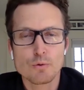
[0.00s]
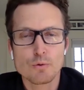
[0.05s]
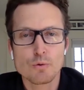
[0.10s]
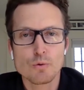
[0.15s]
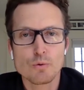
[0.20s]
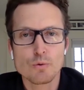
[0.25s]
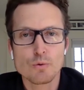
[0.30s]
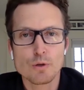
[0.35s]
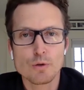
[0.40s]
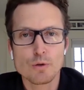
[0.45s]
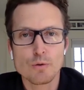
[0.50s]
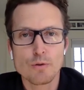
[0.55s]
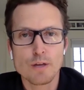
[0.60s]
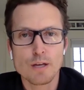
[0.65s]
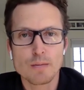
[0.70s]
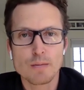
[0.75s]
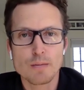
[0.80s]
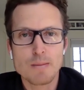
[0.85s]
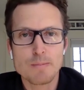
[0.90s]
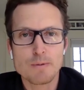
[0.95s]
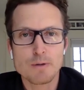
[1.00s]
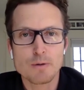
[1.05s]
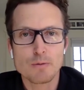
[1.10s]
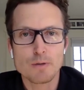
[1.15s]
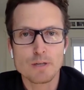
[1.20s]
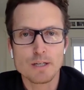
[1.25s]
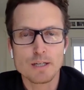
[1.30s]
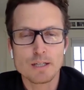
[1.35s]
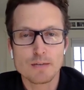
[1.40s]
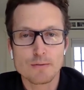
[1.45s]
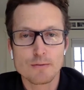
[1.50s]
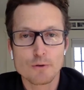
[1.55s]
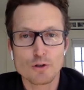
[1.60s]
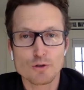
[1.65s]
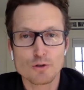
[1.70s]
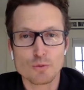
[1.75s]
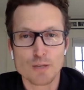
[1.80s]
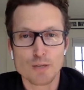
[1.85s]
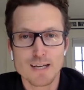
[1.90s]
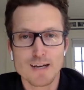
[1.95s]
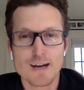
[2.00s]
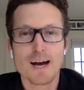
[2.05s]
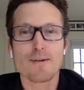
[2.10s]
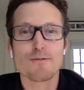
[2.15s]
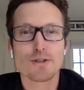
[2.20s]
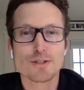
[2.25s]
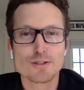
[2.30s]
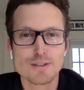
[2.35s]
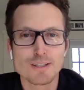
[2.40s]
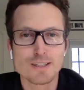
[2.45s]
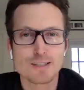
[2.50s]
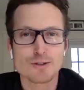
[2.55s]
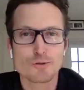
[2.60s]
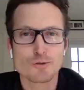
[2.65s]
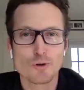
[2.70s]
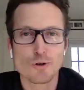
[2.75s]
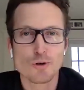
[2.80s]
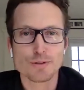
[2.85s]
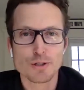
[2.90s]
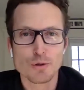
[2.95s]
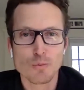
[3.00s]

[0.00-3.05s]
who you think might be reading. And of course, we can't obviously control.